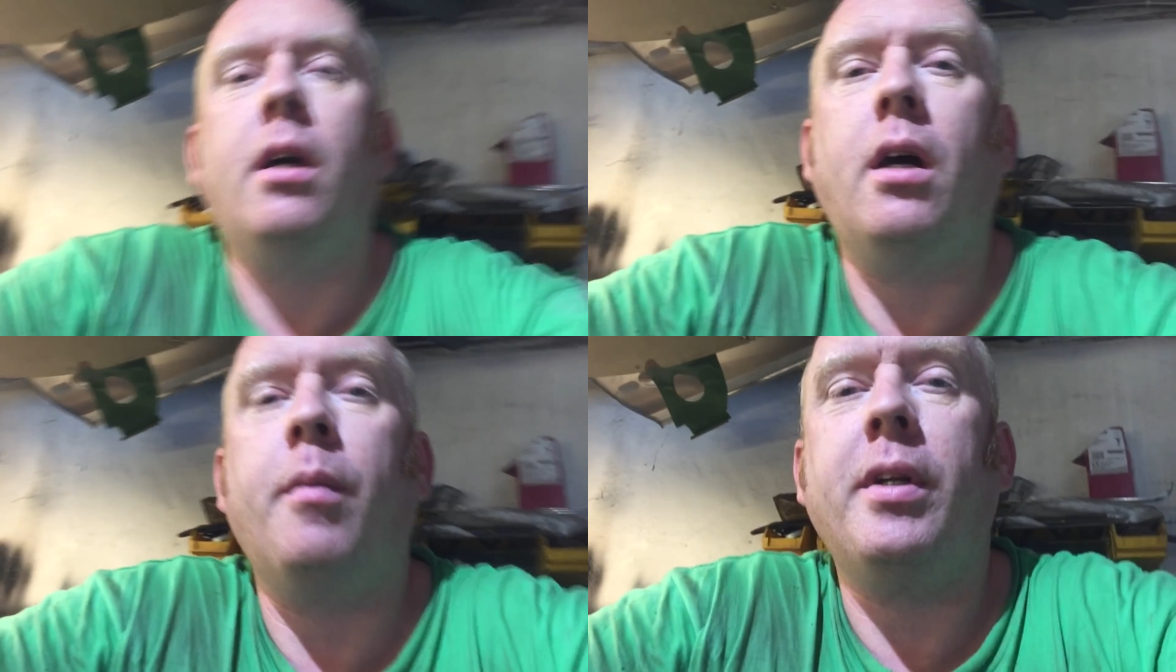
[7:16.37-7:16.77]

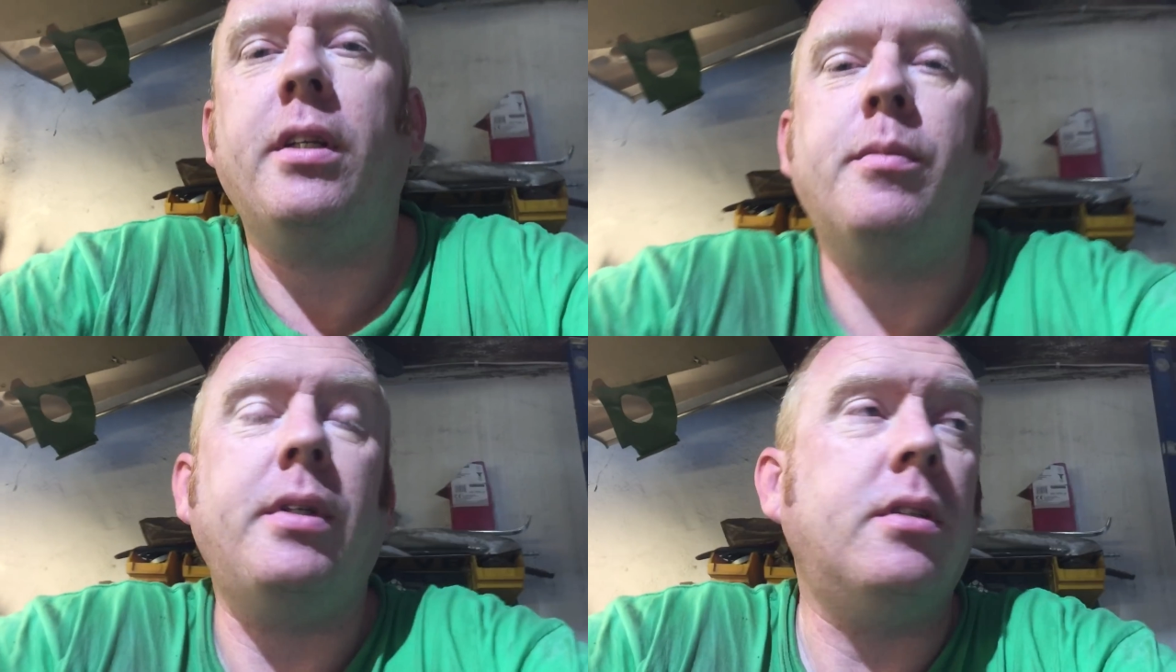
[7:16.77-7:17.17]
It
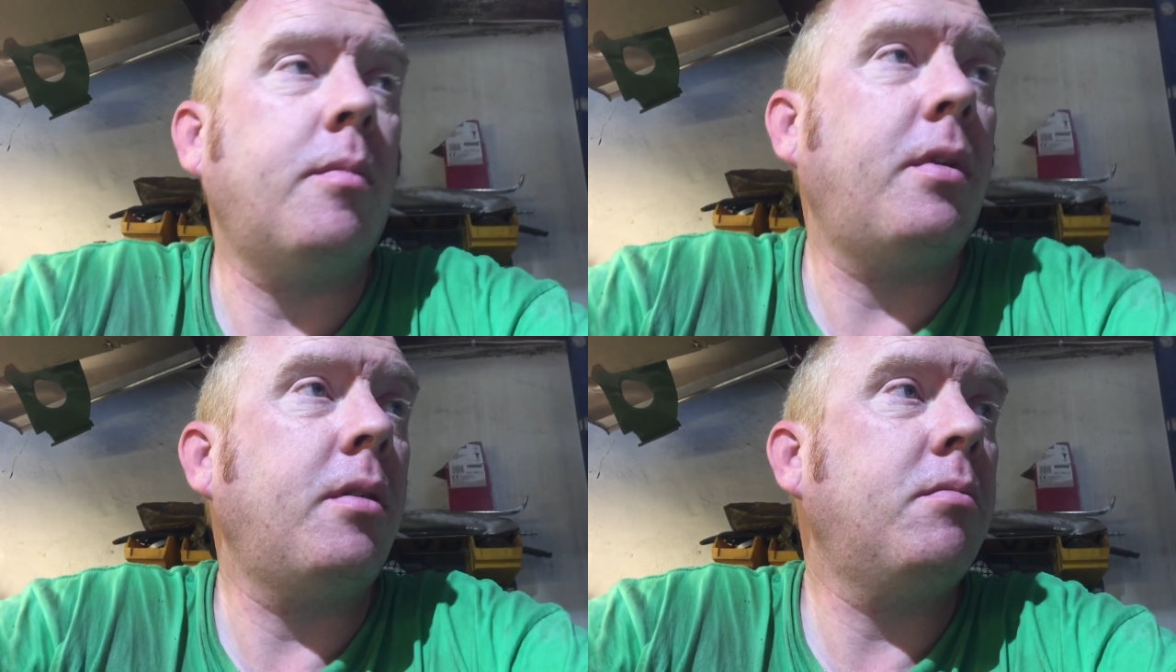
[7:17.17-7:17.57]
needs to be
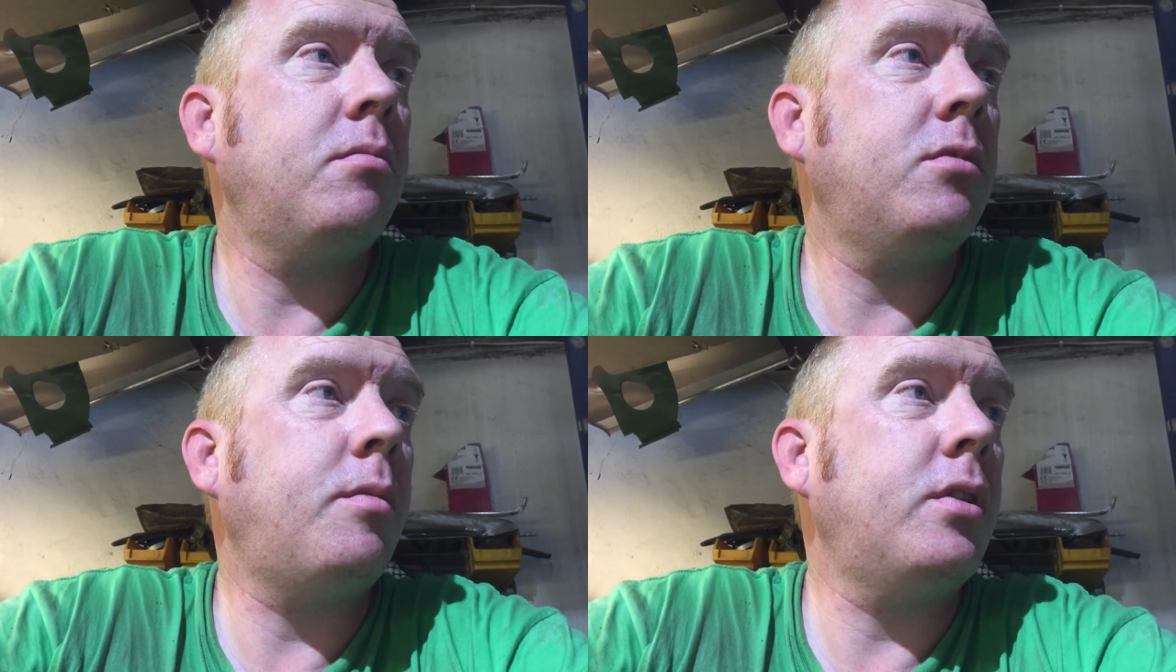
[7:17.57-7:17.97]
something
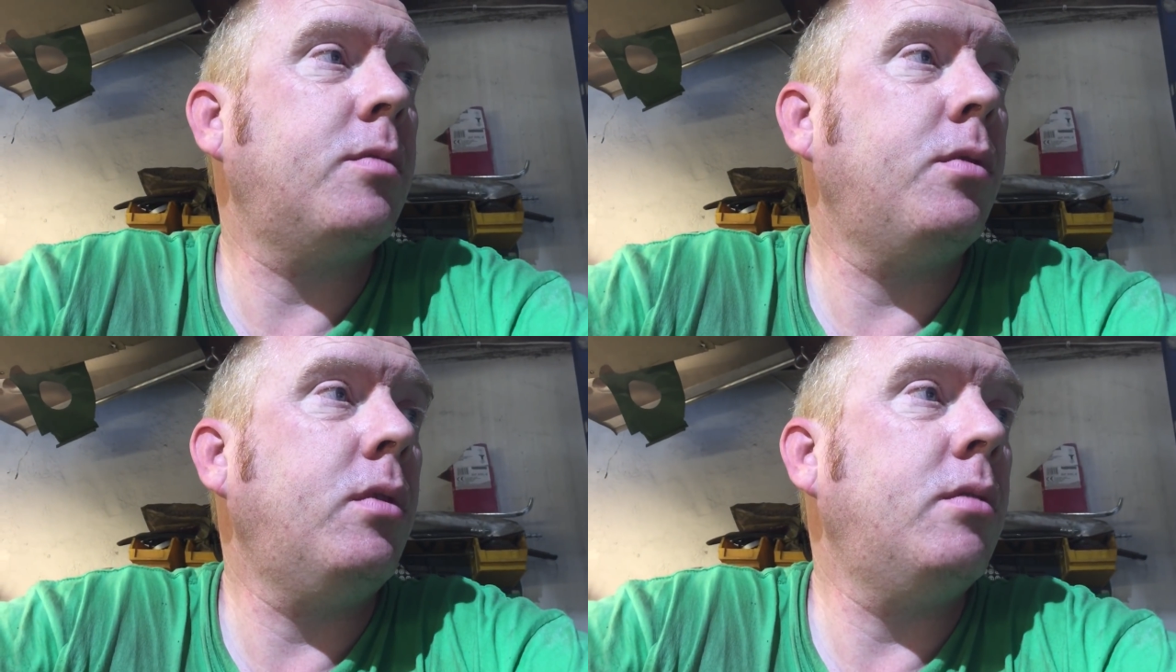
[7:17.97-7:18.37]

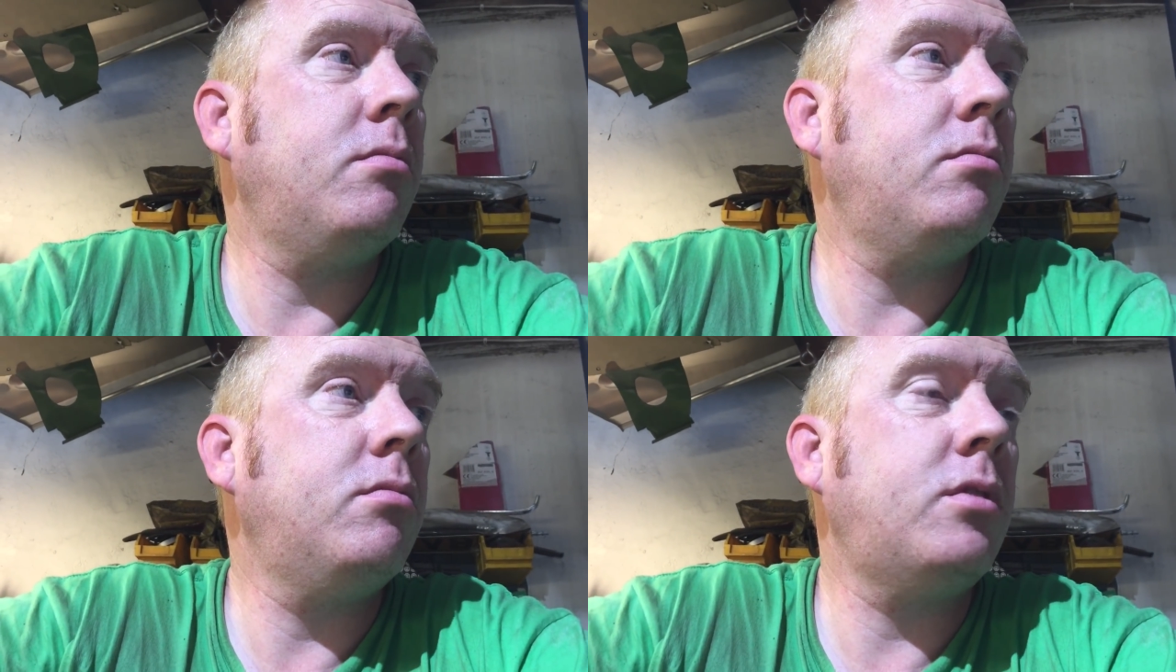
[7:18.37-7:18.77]
small and
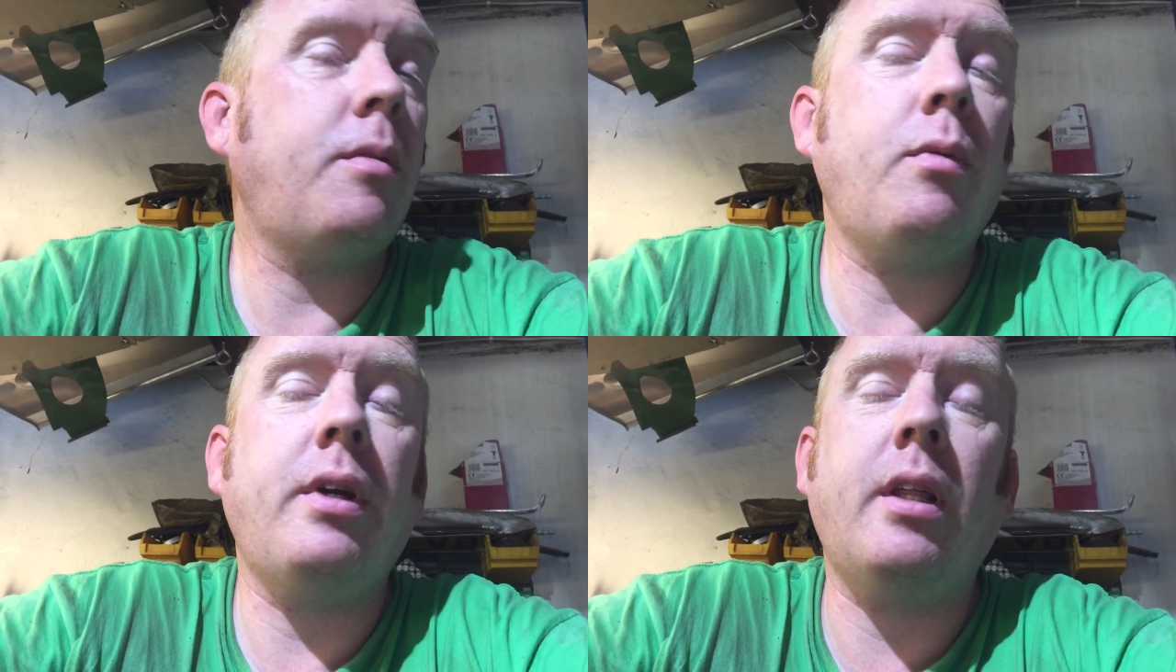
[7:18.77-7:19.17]

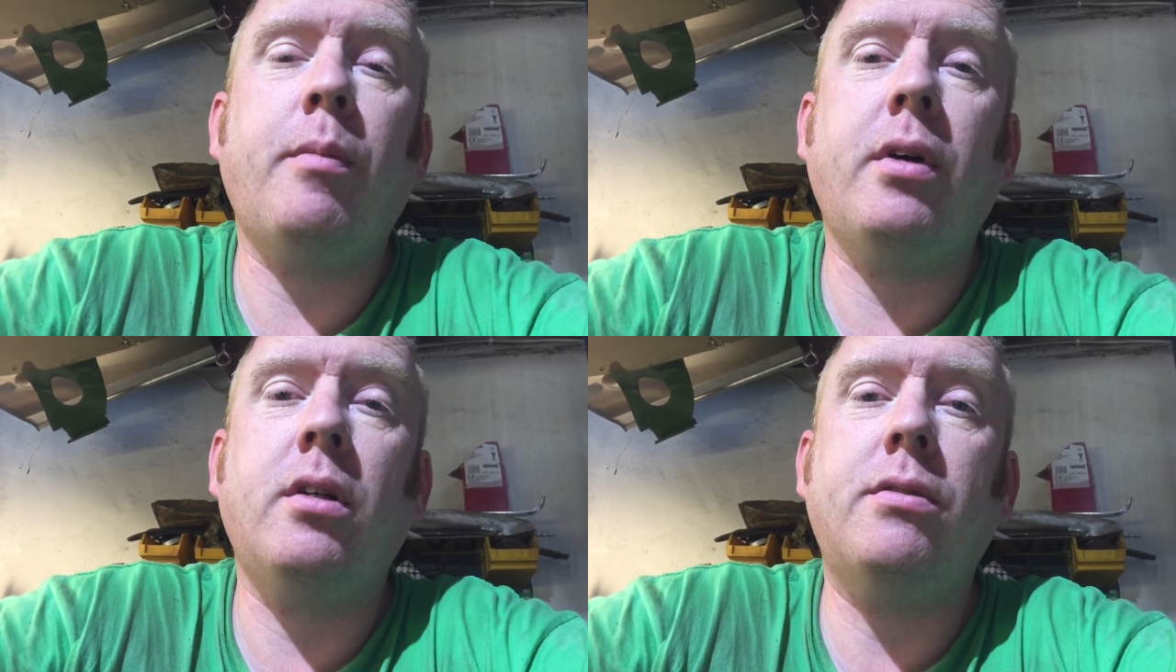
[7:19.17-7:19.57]
something we can get the
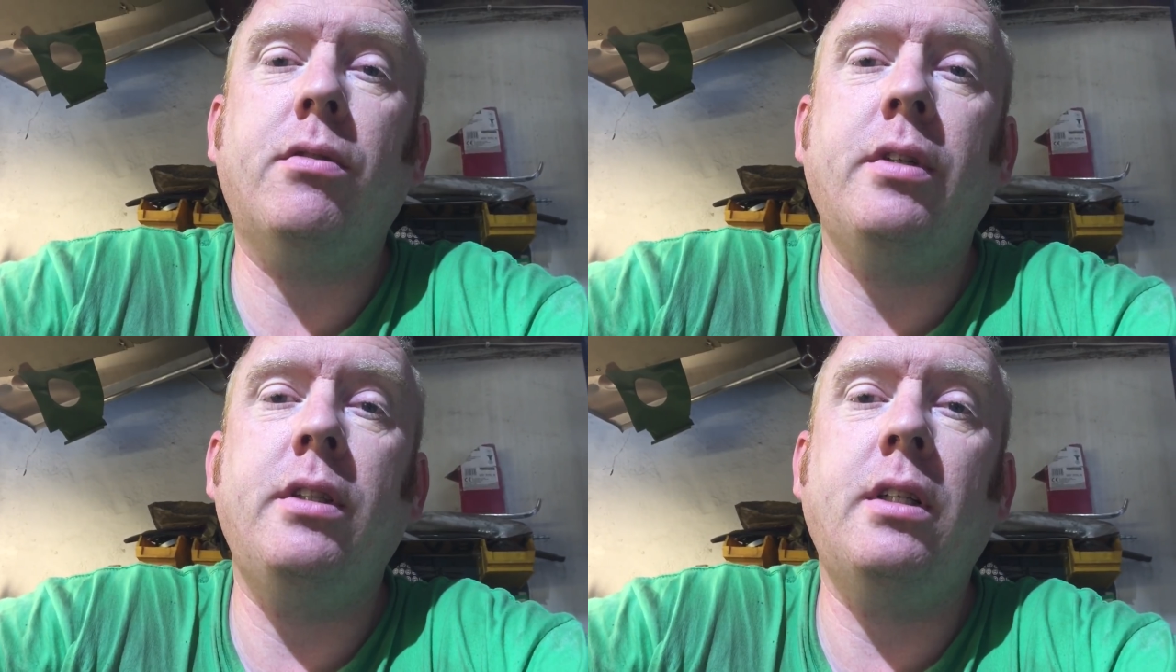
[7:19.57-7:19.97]
parts
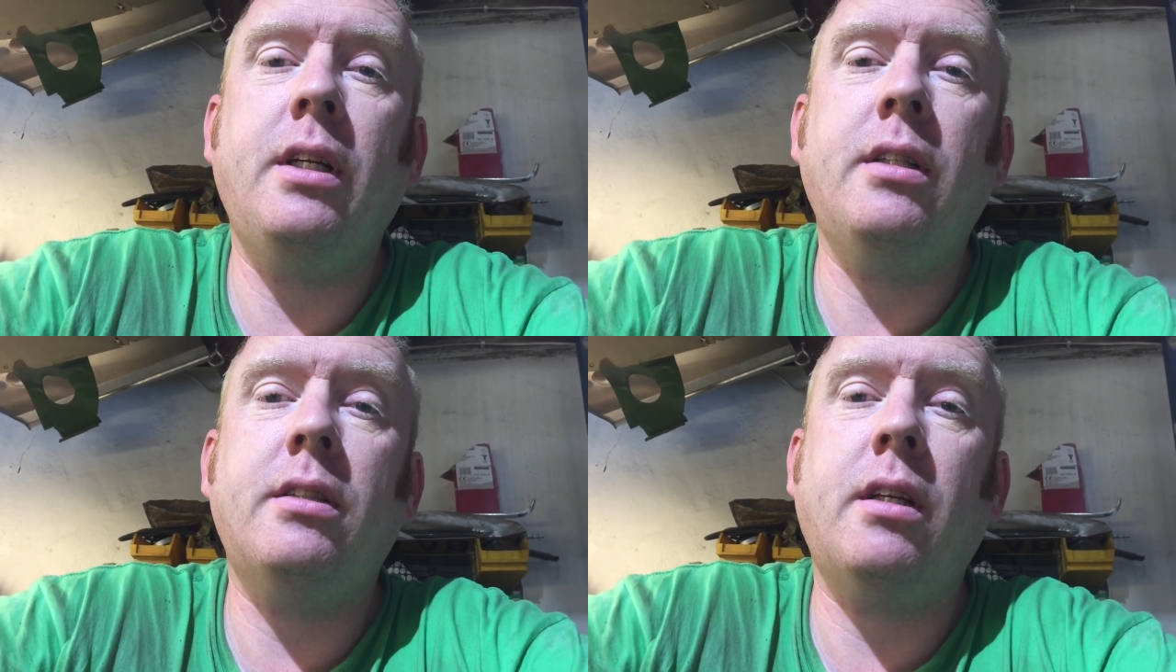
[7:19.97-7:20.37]
for
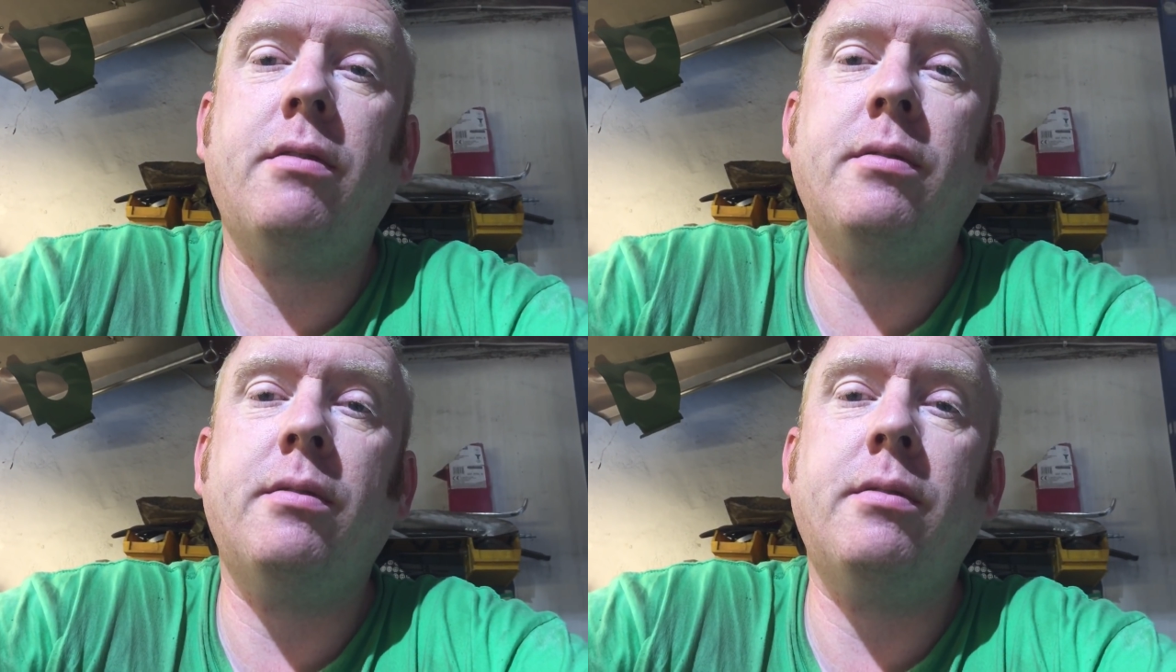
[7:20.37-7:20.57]
easily and stuff.